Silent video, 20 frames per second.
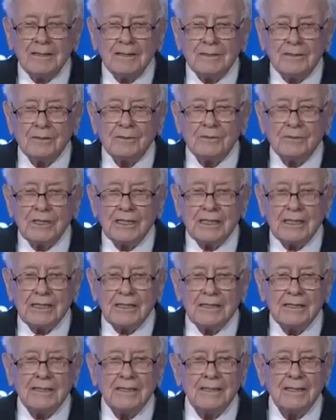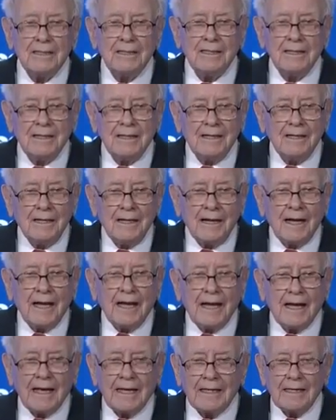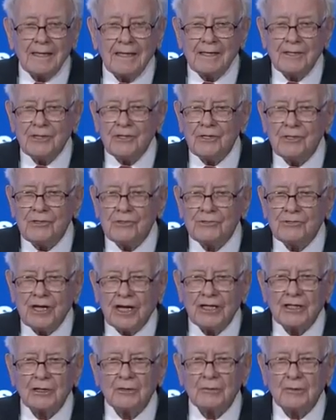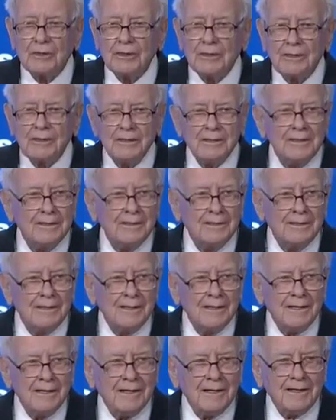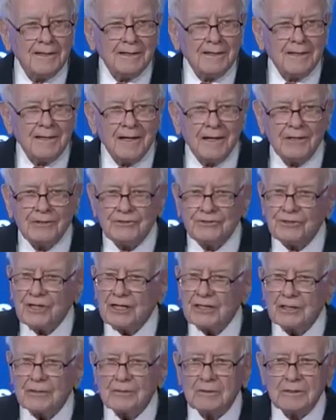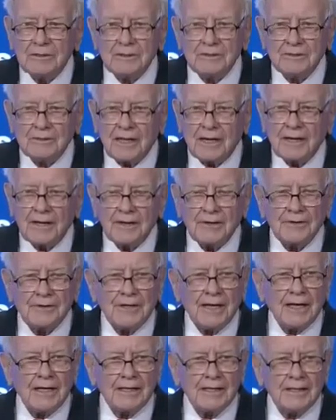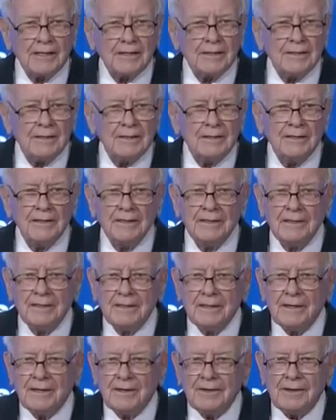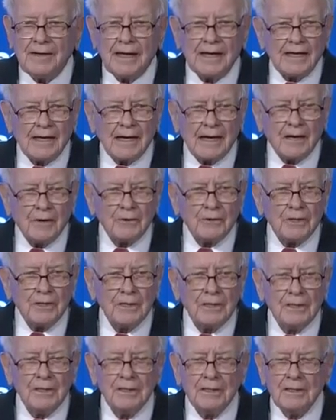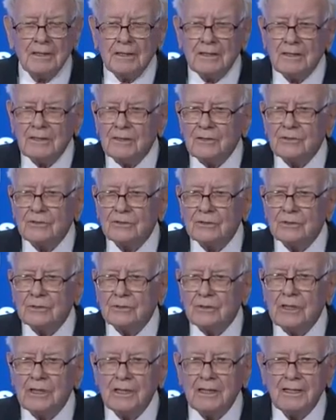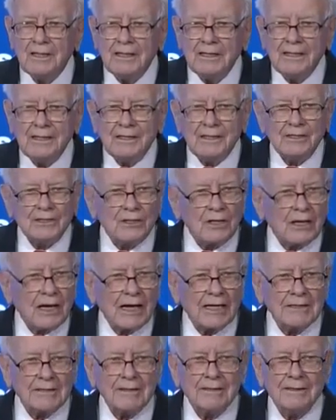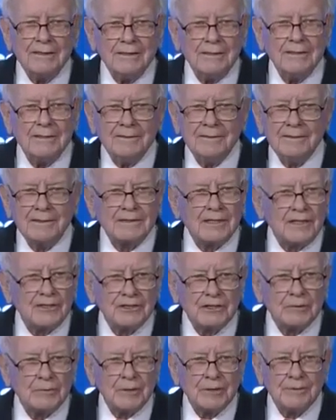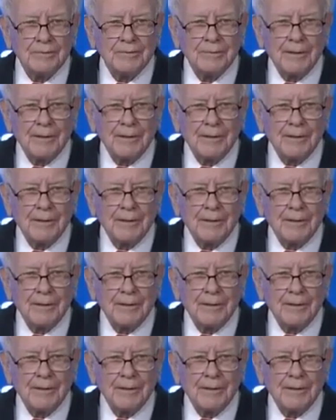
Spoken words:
you need a a genuine desire day in, day out to delight the customer.